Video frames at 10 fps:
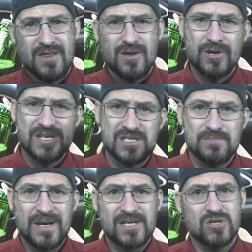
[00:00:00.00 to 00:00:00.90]
that are
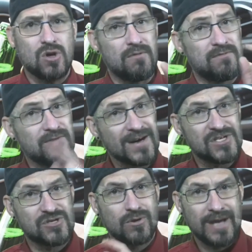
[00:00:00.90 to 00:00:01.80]
expected of
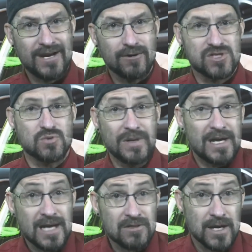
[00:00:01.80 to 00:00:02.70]
functional adults when
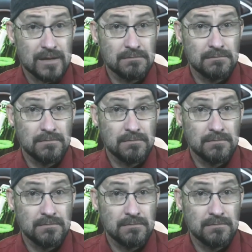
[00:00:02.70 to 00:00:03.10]
they get there.